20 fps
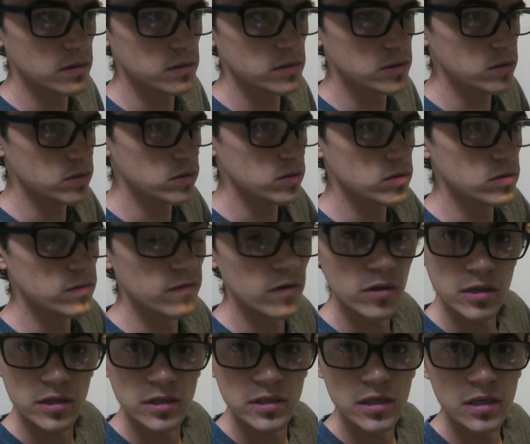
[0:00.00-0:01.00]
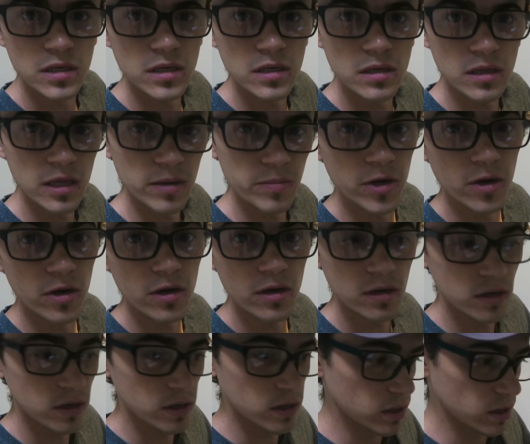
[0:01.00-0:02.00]
to volunteer, let me know.
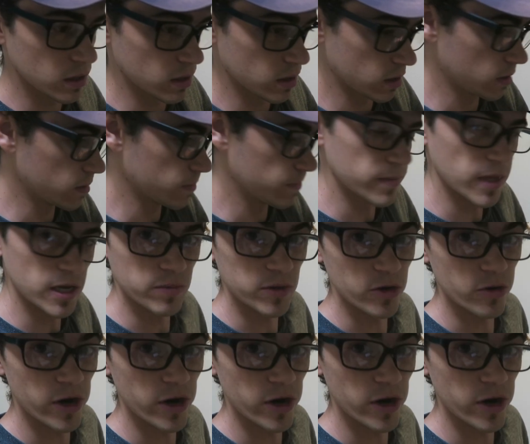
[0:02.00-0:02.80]
That'd be